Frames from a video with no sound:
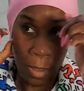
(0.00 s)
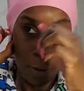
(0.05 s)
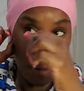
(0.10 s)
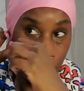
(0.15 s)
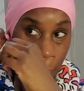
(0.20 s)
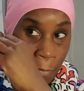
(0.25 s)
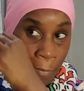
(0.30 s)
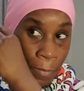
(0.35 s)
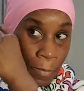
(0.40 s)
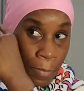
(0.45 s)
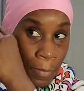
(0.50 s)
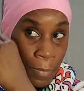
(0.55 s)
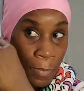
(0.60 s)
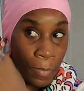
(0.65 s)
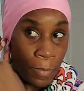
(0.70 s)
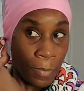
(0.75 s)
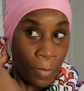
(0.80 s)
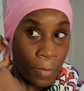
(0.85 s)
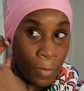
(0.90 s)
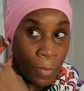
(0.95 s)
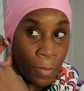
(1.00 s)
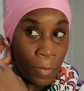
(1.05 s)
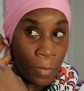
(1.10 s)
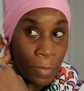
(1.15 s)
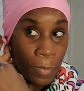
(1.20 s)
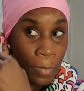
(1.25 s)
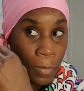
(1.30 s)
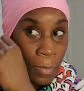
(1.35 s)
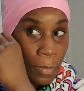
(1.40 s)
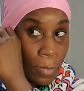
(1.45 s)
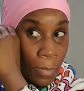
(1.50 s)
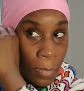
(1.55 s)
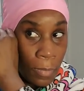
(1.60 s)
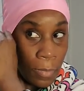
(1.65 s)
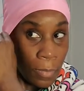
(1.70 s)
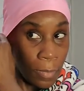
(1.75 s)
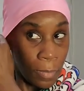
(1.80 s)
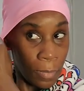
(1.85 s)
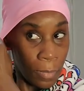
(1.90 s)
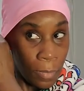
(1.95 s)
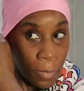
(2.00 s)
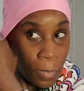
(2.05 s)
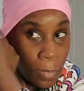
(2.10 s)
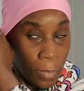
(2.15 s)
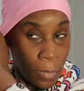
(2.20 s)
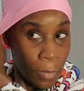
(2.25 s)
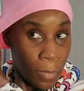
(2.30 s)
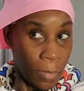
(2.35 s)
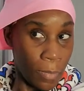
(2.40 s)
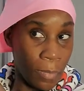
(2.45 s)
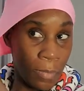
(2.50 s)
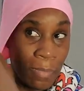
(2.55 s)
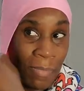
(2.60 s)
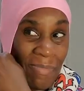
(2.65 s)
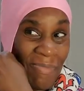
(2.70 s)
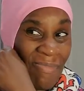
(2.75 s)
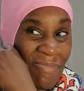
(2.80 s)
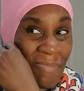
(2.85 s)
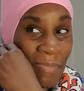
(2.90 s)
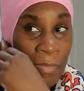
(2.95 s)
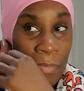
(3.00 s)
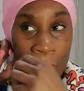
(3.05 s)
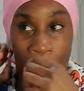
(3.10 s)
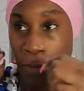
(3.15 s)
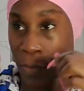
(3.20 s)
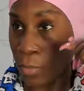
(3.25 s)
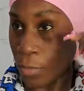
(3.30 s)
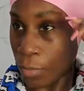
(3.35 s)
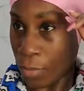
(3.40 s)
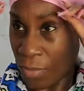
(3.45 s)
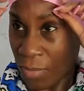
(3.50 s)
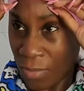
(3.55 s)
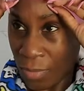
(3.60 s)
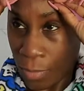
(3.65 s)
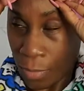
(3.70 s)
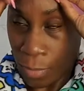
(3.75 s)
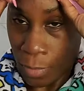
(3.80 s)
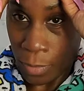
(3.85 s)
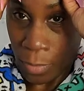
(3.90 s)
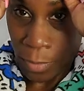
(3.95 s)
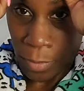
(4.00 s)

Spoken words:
(silence)